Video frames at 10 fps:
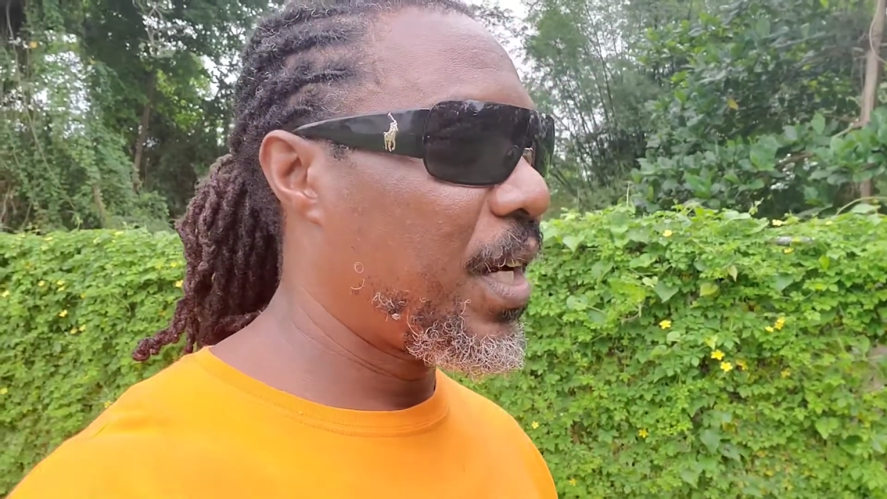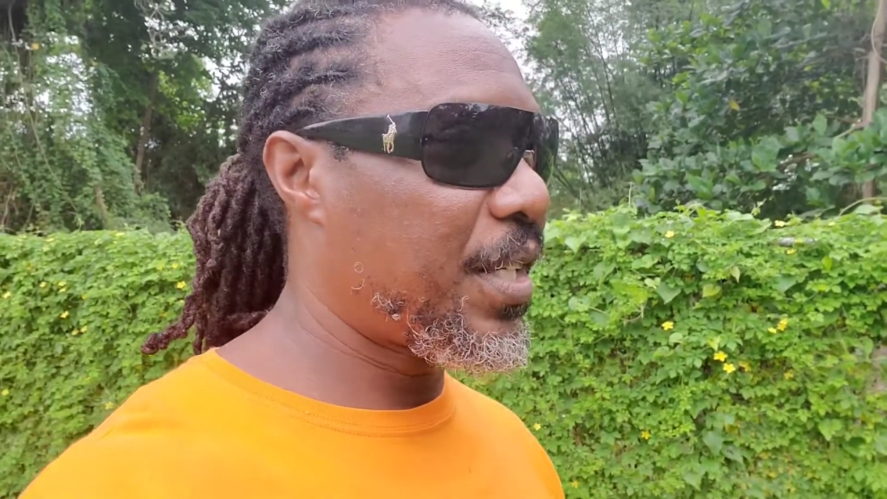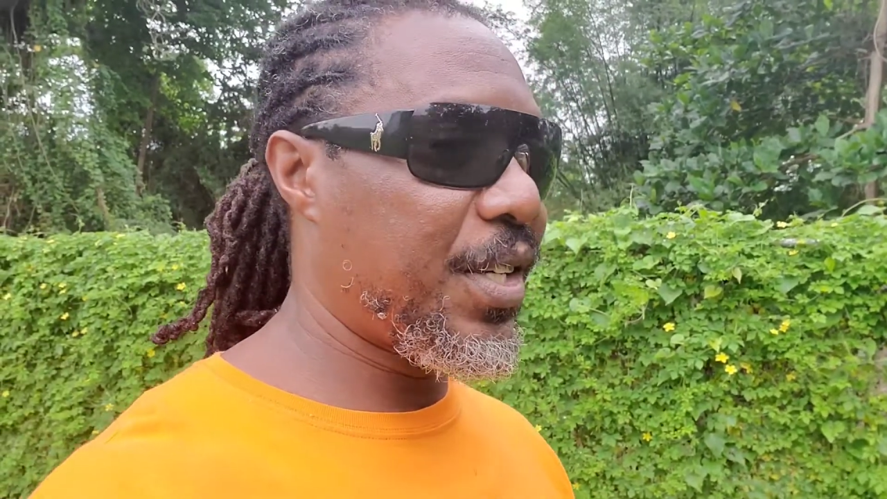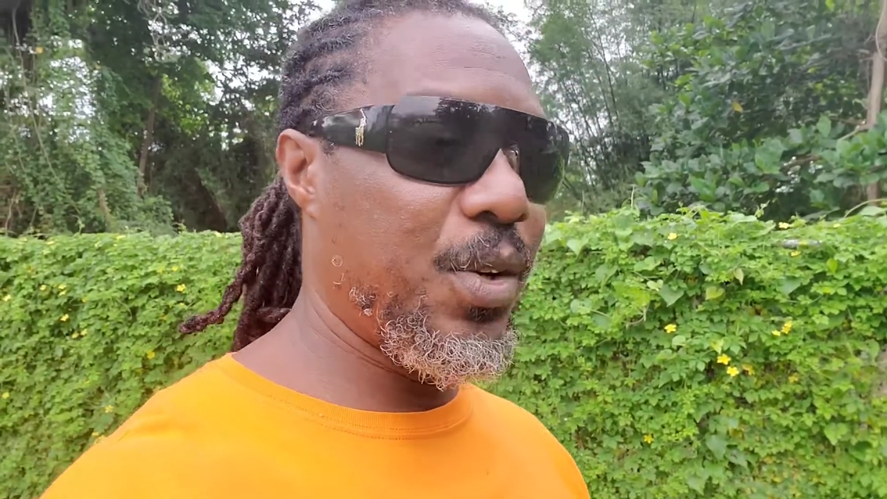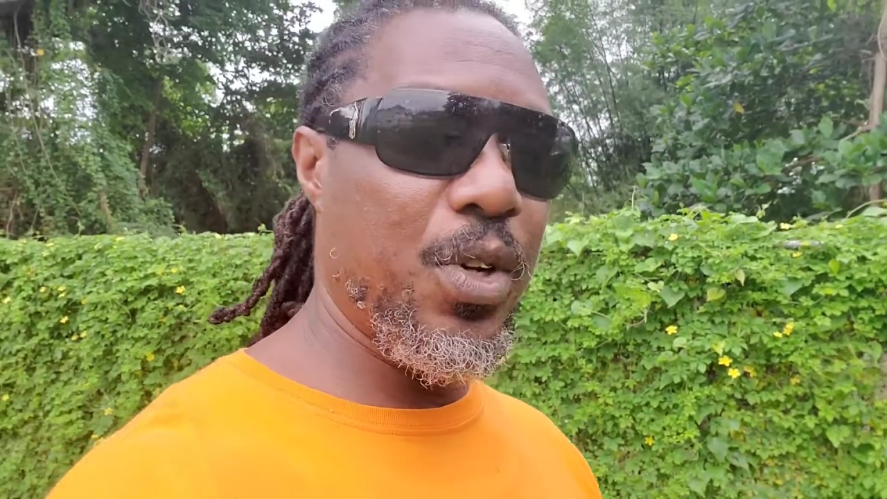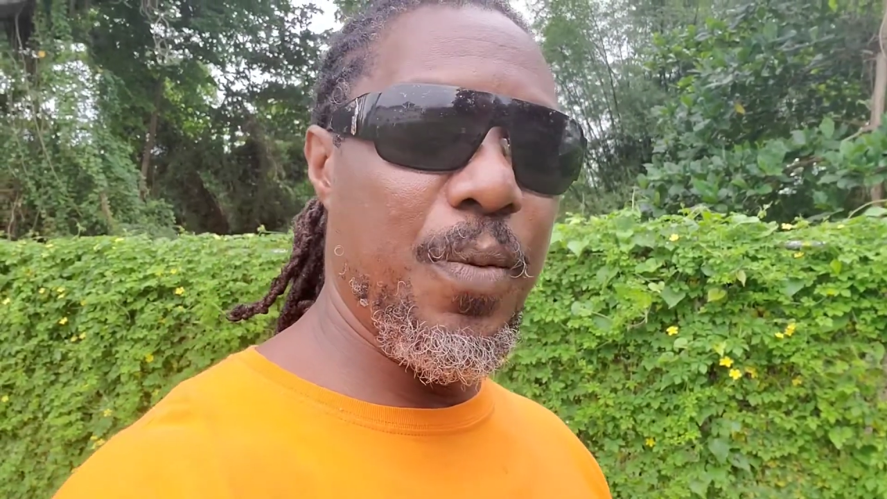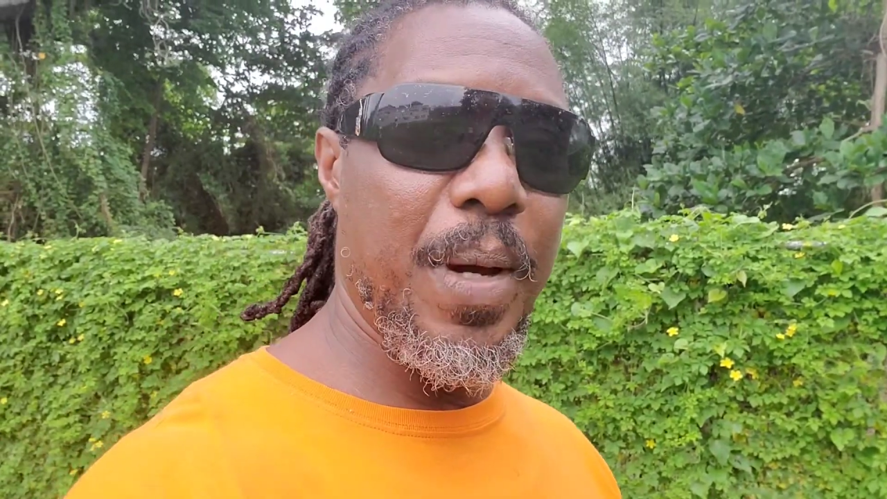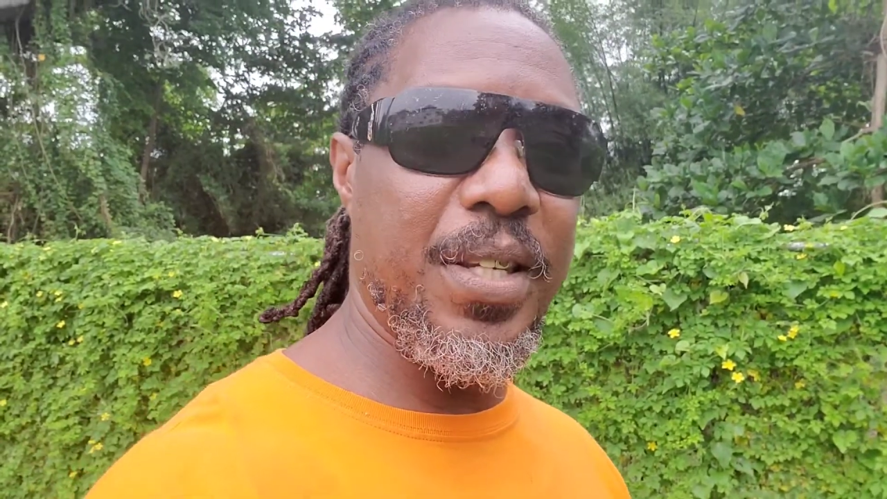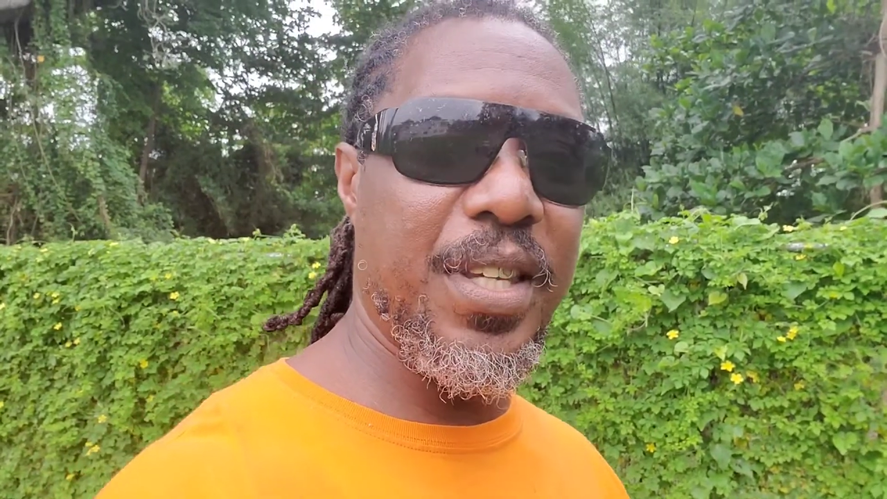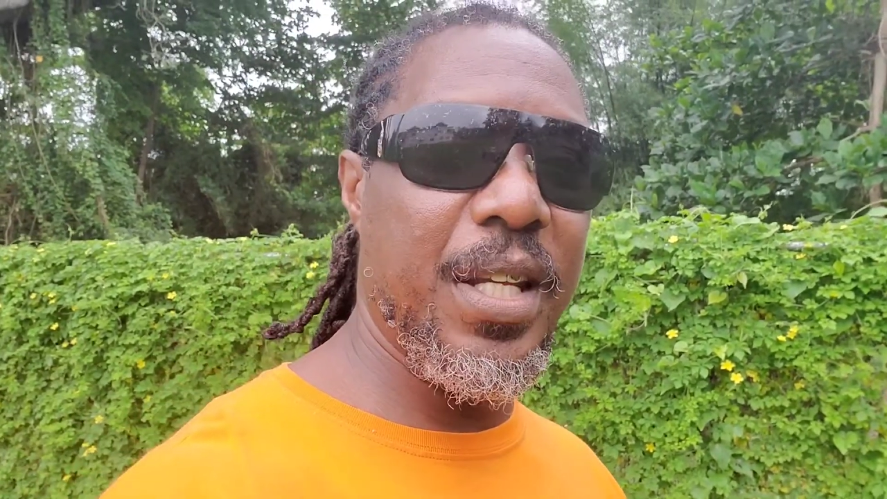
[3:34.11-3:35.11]
as you you
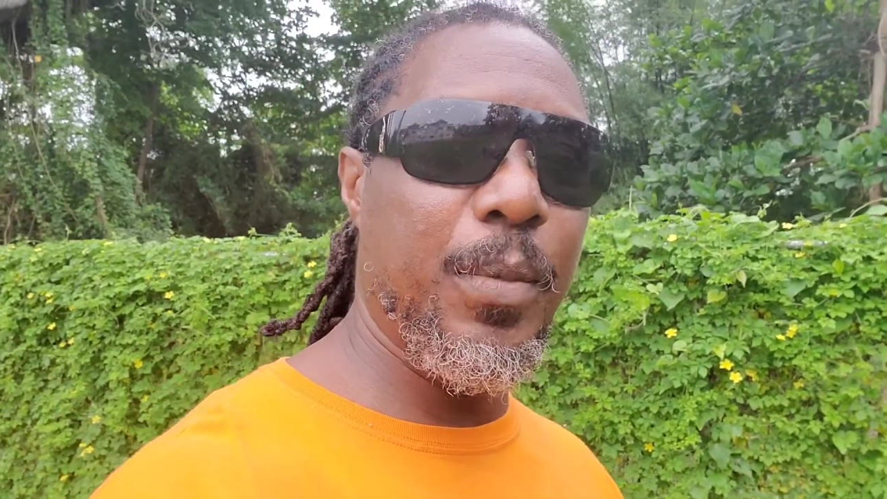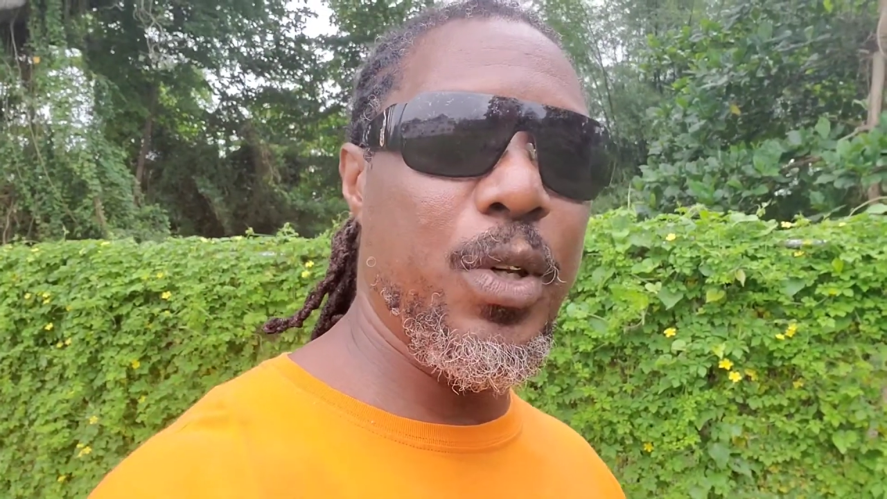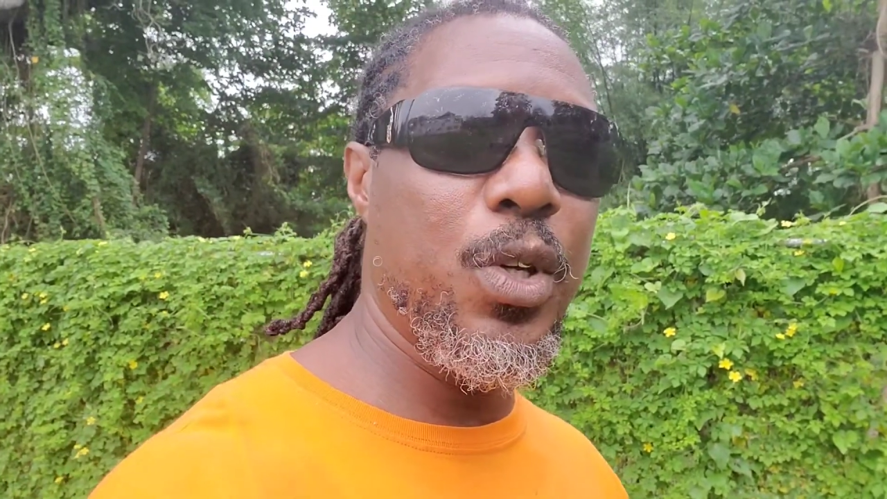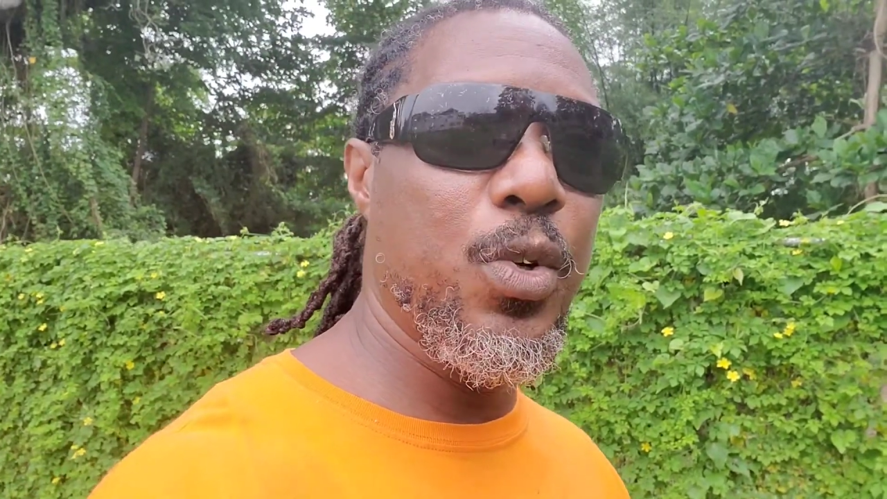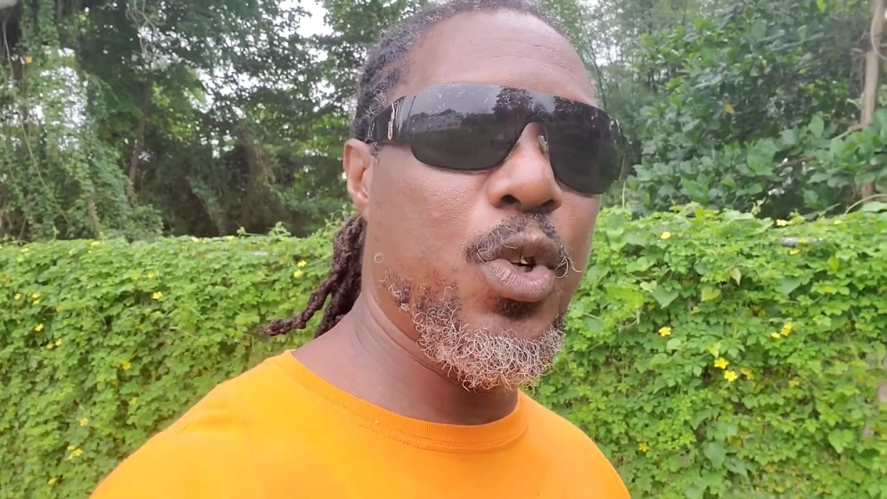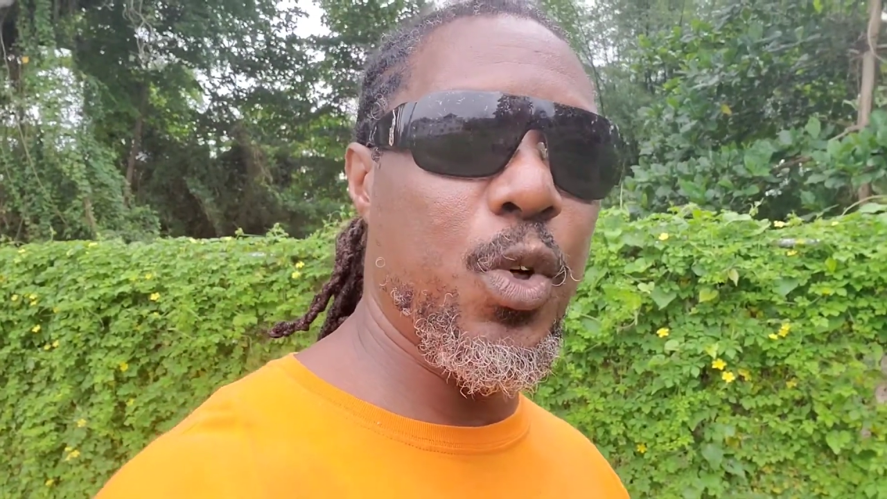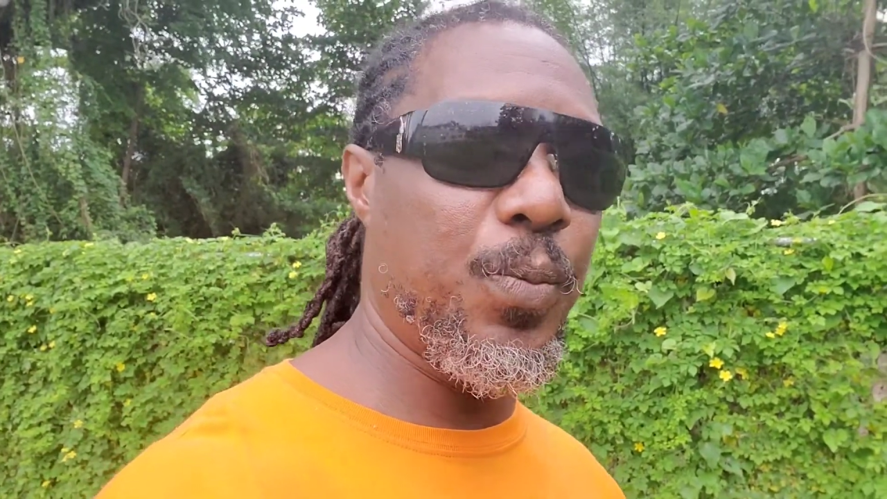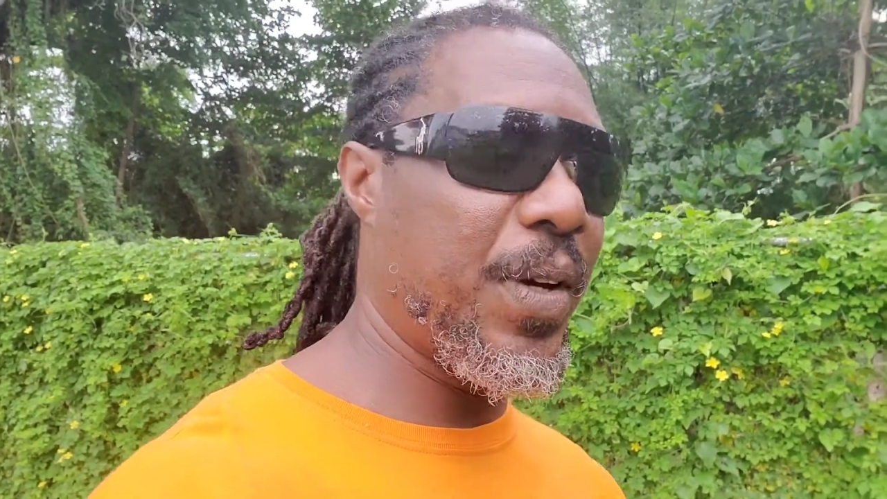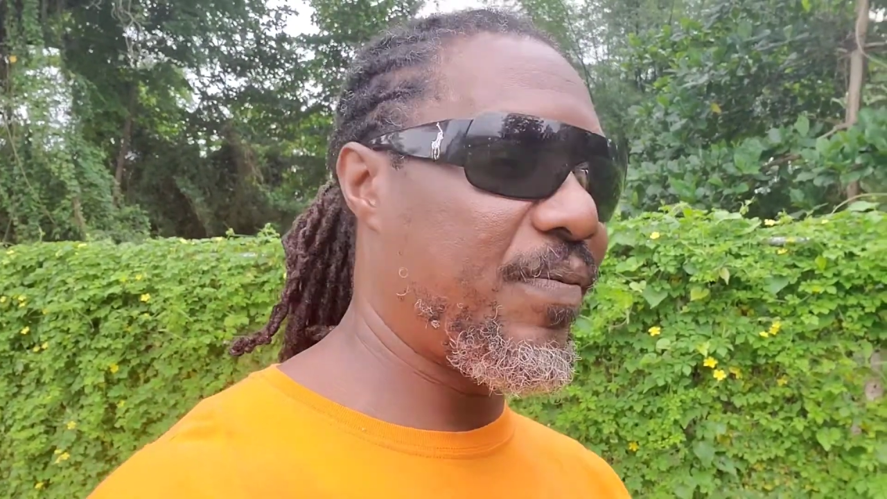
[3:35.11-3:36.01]
may see them on YouTube,